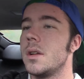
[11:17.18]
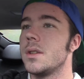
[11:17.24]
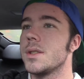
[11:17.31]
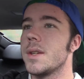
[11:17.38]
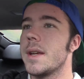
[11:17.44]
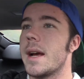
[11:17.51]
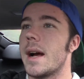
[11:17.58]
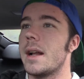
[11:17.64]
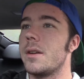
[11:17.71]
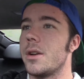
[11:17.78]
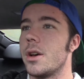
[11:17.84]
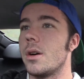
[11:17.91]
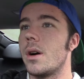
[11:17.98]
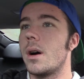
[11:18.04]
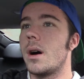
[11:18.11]
So yeah, I don't
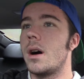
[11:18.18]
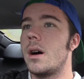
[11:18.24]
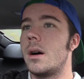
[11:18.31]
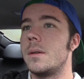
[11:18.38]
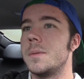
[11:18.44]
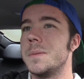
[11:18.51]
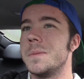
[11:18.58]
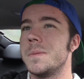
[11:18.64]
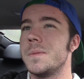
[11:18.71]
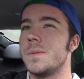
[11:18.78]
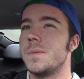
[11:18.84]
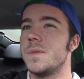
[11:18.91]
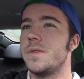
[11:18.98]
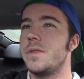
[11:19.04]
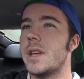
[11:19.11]
know.
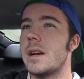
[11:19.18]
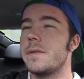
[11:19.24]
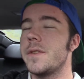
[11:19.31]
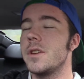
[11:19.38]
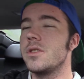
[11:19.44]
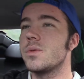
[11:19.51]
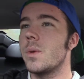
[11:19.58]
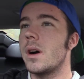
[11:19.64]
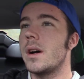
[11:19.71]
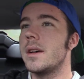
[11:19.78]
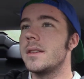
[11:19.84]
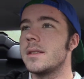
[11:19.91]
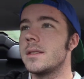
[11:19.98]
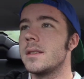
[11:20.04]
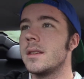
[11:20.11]
Views
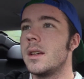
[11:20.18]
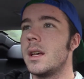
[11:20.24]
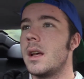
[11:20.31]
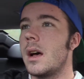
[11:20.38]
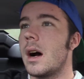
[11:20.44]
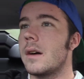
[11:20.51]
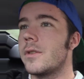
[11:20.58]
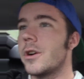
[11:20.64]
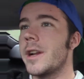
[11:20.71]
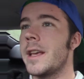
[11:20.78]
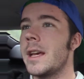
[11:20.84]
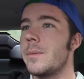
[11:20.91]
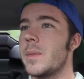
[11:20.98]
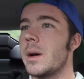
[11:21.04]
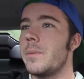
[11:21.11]
wise, I've already
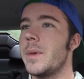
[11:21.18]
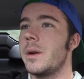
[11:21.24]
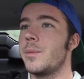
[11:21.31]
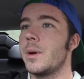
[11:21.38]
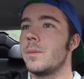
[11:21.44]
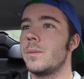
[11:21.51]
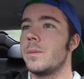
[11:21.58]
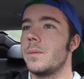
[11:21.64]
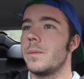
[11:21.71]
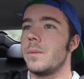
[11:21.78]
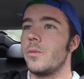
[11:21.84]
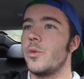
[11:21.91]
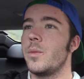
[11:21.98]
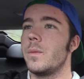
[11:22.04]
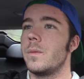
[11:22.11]
hit my minimum
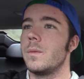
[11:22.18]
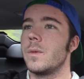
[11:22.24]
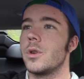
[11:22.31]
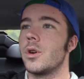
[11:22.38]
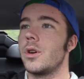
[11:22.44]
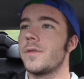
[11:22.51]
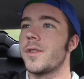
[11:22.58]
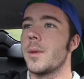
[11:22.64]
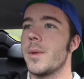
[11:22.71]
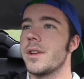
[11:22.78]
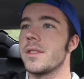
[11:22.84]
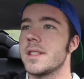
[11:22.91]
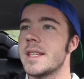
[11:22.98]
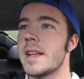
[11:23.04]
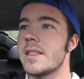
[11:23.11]
goal for the
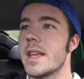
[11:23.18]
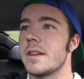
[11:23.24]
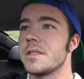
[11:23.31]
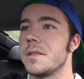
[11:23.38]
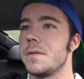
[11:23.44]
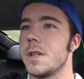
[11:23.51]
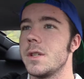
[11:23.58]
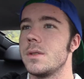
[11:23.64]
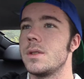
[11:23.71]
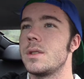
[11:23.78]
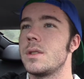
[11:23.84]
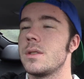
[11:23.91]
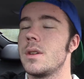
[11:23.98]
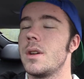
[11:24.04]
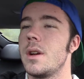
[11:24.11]
month of 10,000
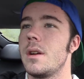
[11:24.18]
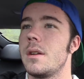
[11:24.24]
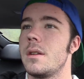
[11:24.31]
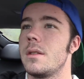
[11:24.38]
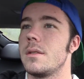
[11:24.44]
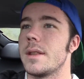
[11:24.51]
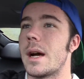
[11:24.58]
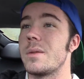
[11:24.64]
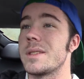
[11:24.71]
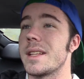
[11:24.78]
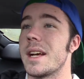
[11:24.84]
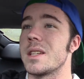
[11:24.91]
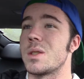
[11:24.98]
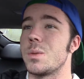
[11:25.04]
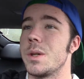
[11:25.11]
views. That was
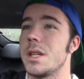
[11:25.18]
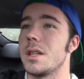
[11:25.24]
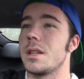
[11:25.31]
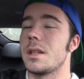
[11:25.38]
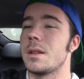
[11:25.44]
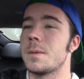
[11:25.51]
last week.